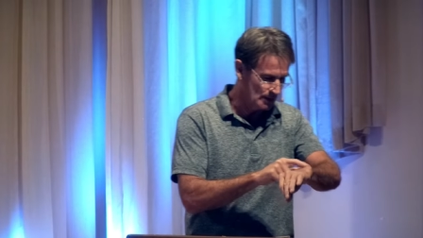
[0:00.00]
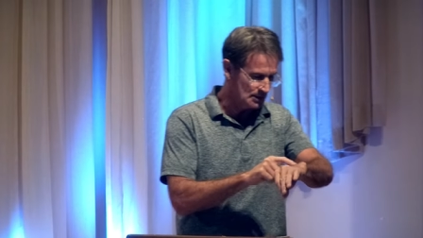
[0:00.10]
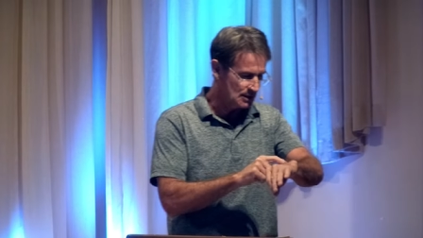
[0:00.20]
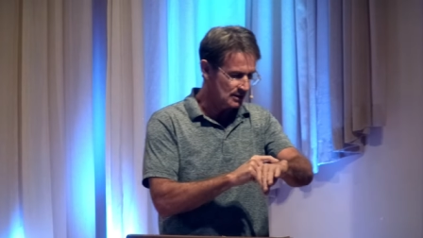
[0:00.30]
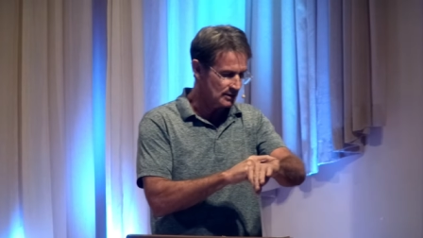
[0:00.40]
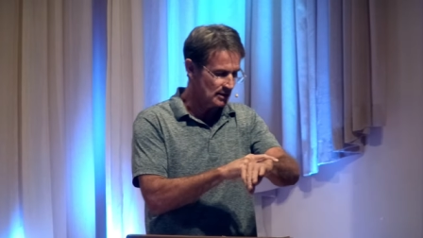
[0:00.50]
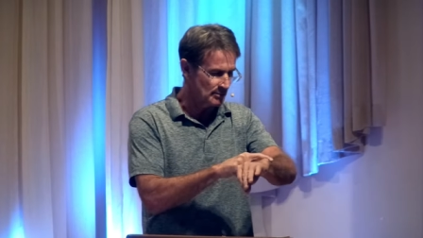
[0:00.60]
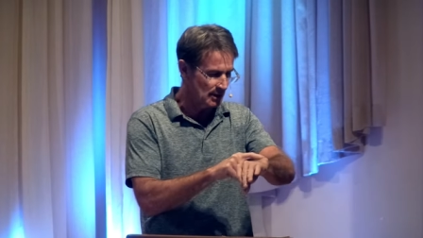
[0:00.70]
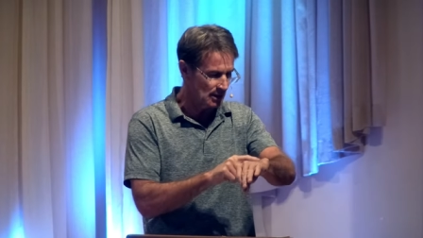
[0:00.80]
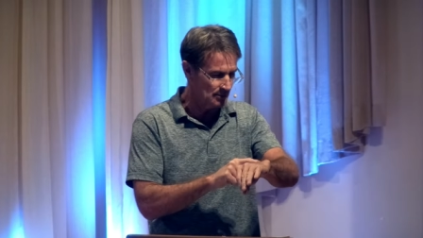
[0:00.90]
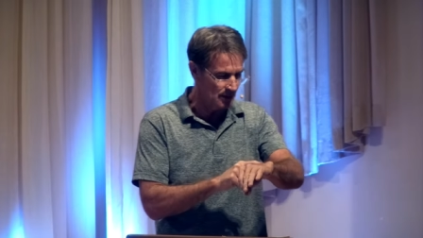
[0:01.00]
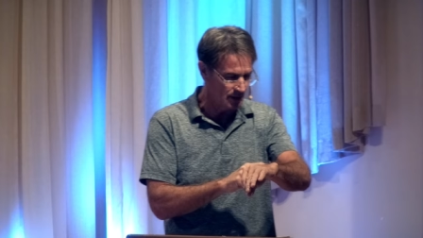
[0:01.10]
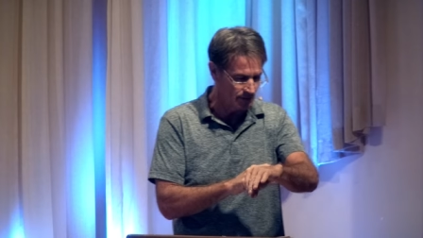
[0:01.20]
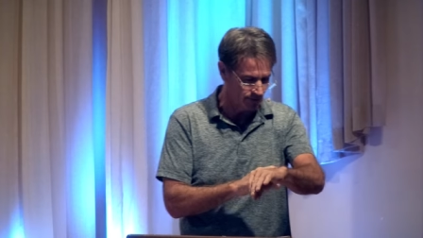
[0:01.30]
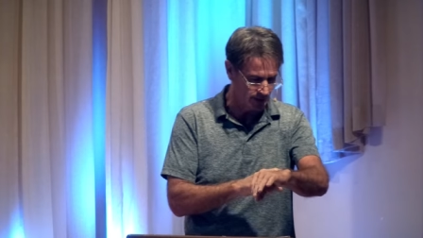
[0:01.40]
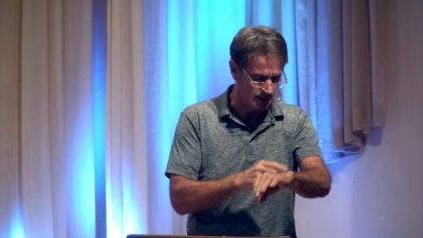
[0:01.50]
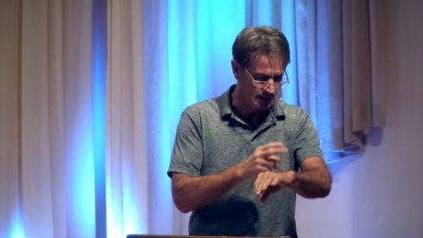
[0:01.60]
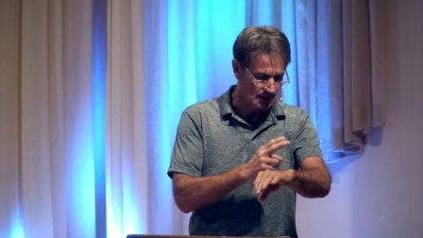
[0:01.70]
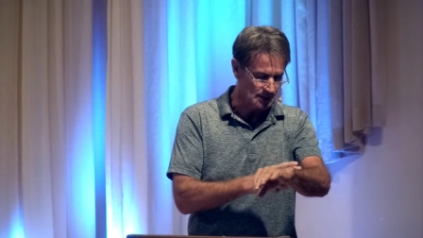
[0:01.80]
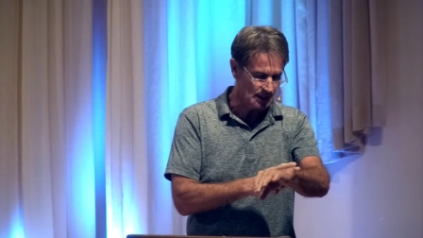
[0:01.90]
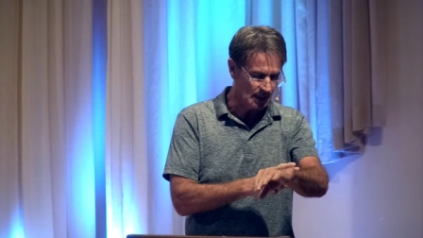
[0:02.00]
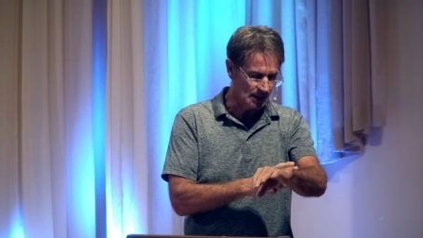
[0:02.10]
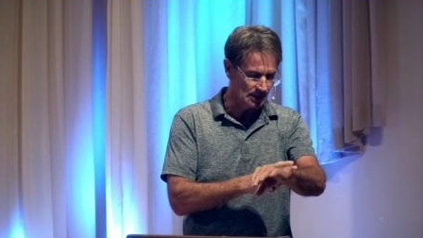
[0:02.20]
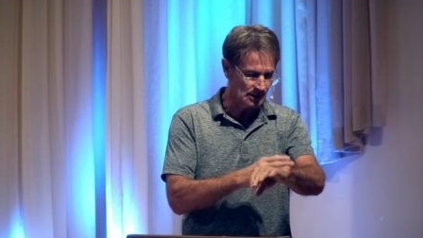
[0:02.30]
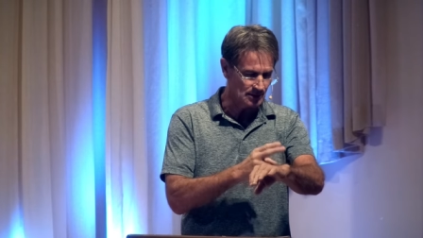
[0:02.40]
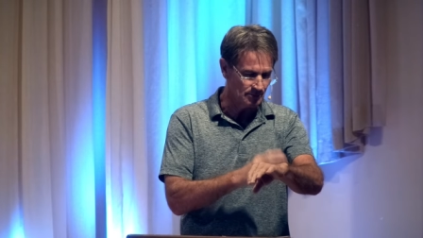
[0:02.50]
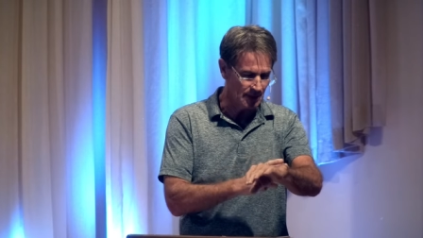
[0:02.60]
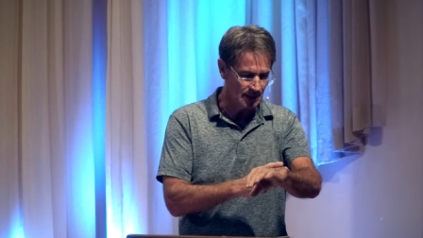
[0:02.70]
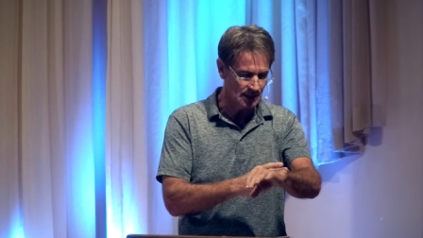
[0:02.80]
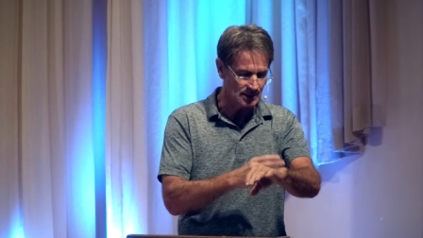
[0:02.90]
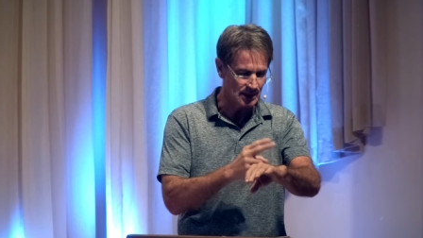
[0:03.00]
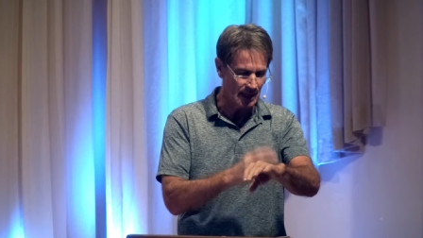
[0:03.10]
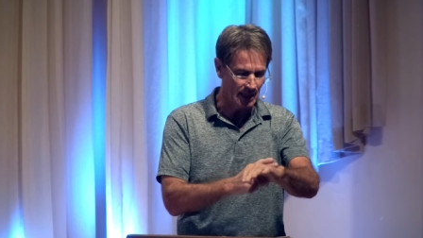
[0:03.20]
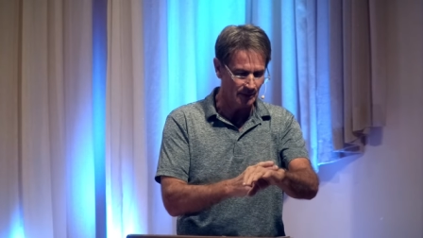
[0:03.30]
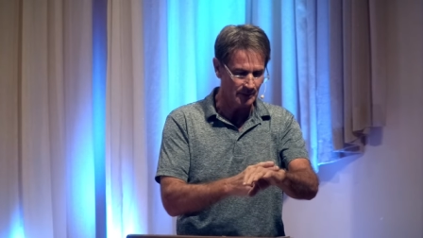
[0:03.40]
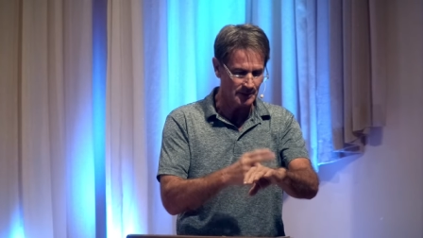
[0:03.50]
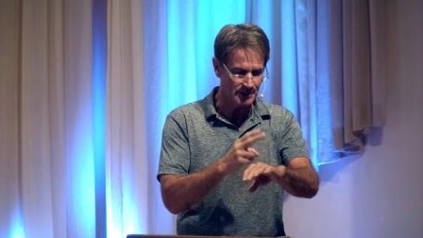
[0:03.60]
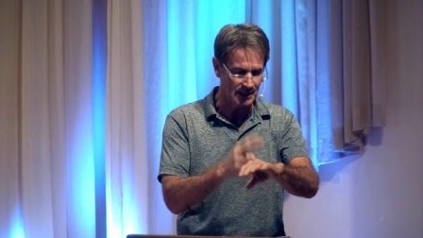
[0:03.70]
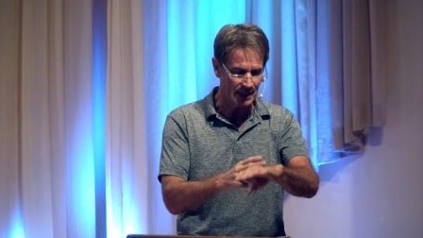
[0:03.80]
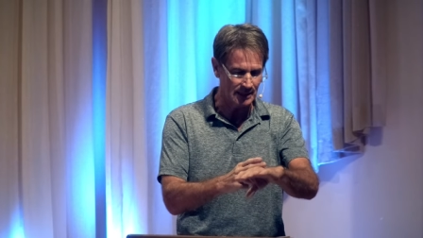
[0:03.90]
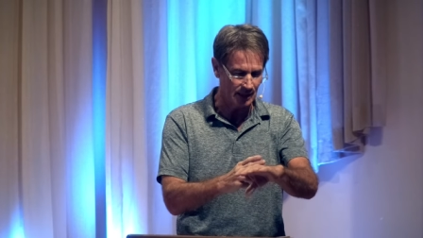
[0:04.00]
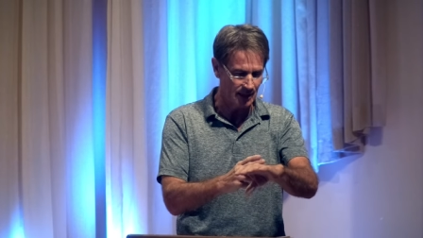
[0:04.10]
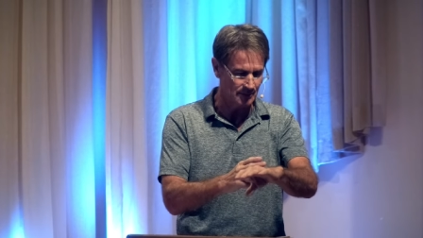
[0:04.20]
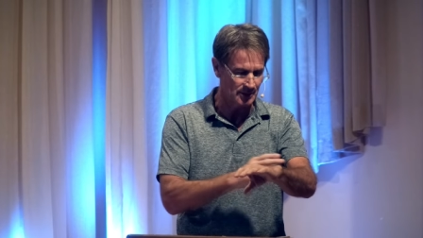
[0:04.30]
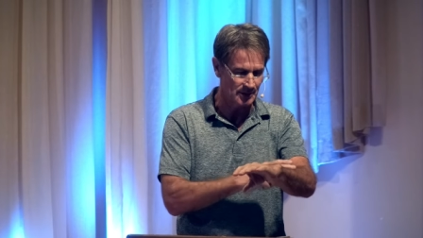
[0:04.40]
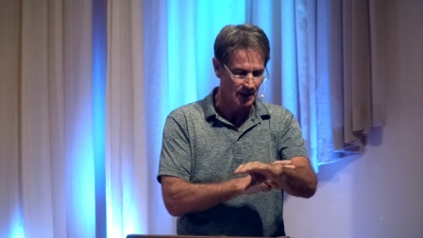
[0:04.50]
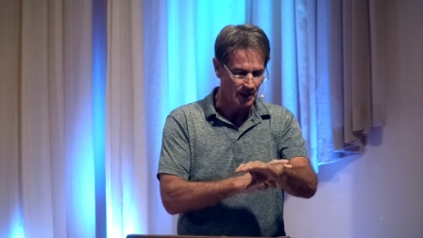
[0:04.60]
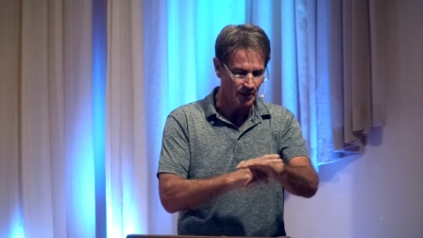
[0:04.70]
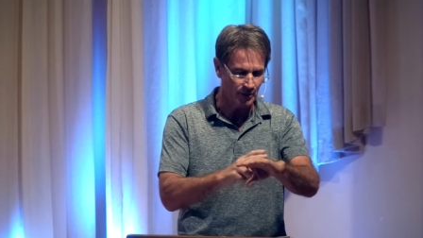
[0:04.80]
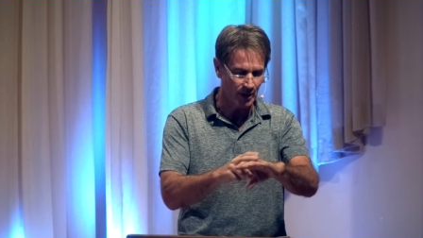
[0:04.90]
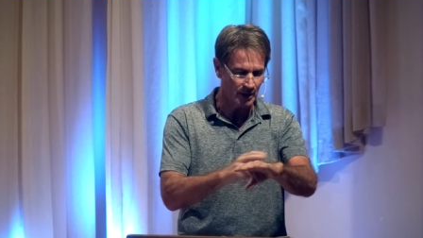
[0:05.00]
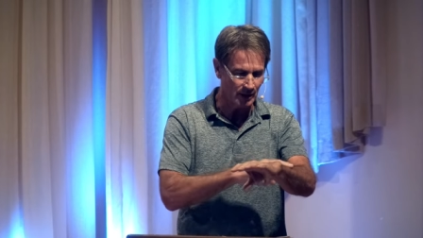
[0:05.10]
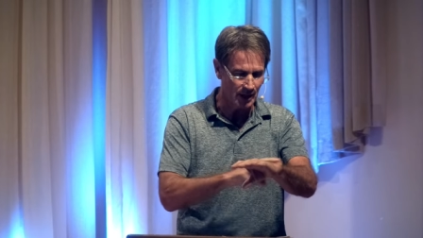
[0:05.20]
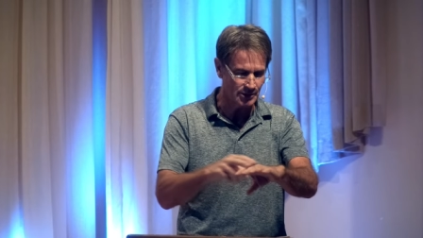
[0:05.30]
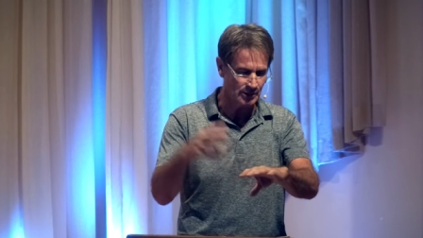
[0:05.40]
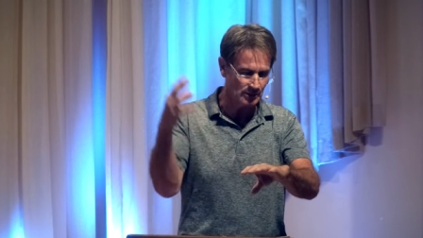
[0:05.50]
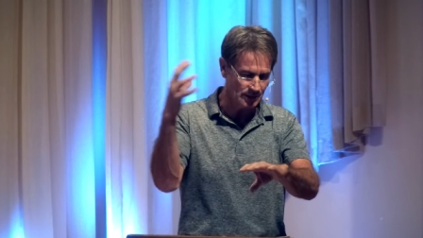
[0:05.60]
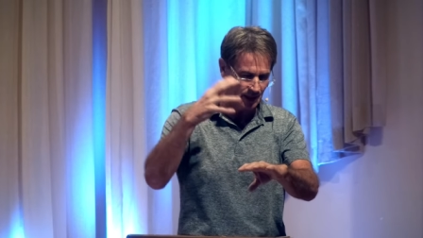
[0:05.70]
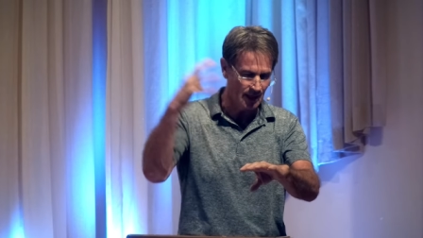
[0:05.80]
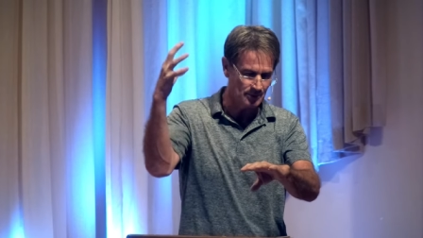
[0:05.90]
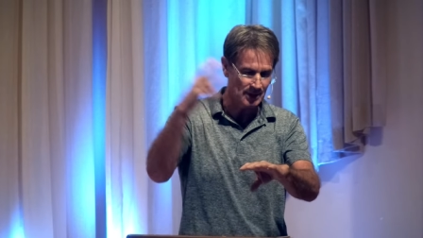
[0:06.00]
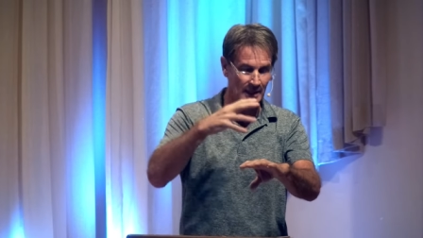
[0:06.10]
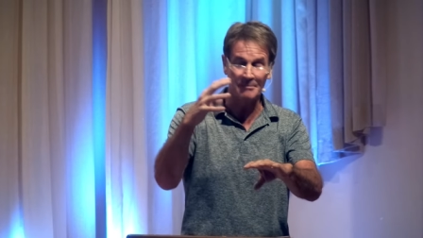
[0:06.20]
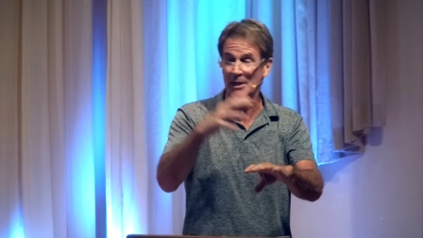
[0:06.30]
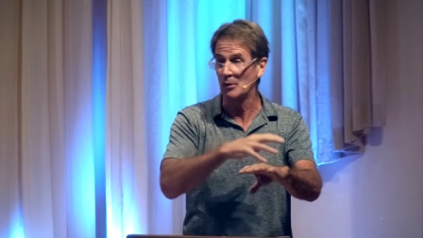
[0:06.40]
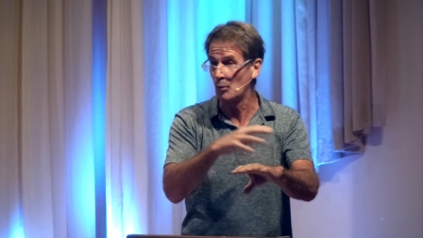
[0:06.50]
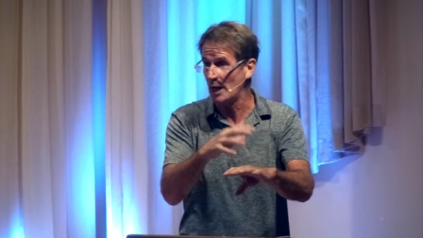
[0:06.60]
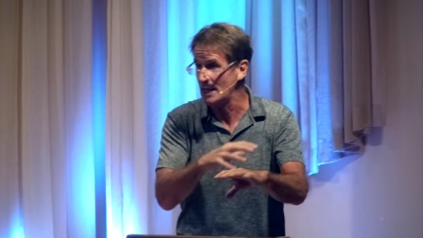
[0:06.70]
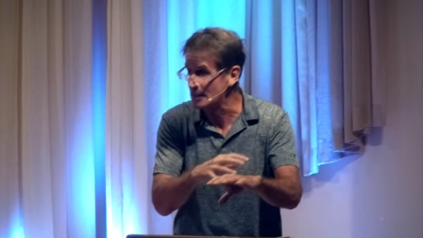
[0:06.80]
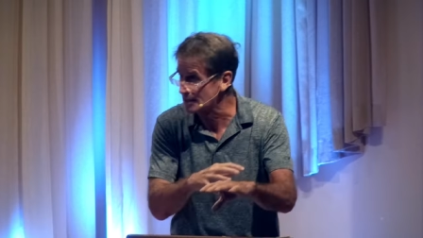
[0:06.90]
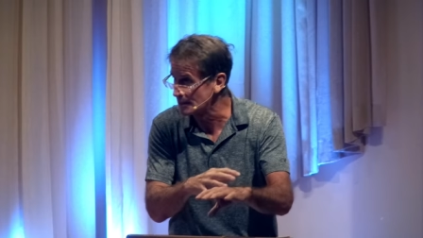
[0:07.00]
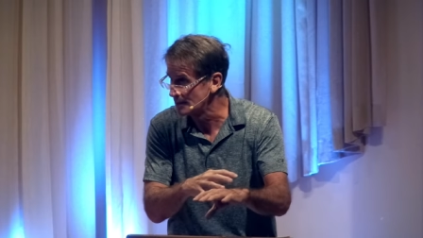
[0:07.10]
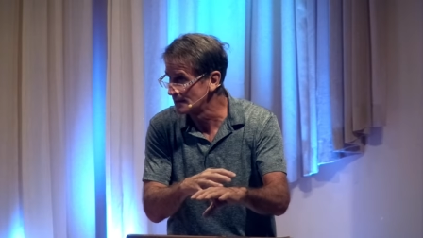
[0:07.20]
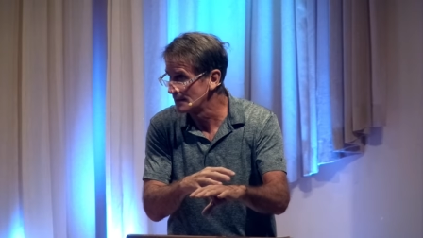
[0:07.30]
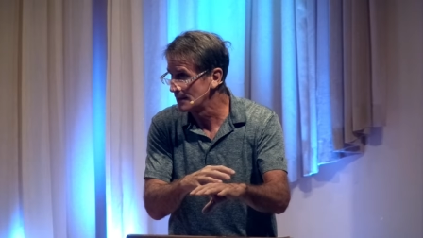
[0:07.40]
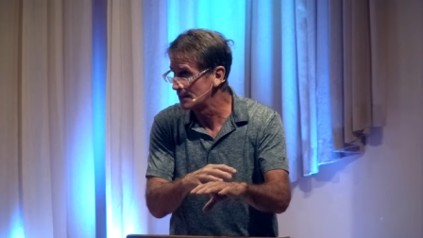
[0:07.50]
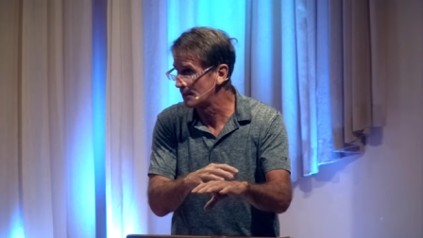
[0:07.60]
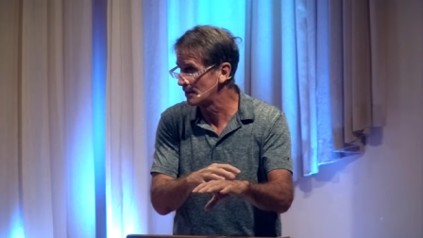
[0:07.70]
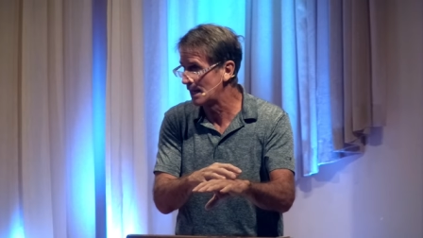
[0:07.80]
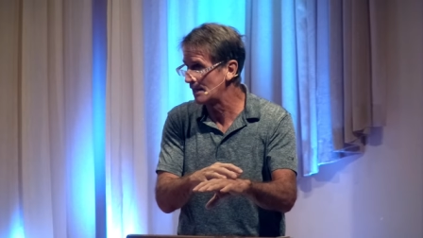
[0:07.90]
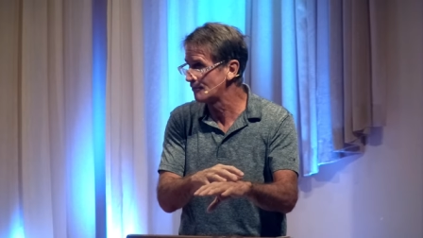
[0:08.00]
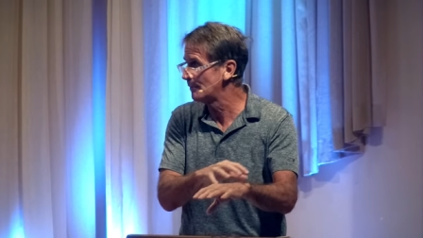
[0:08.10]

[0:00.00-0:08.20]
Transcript: When's this sermon going to be over? Seconds, minutes, hours, day timers, chronological times that can be a weight in our life.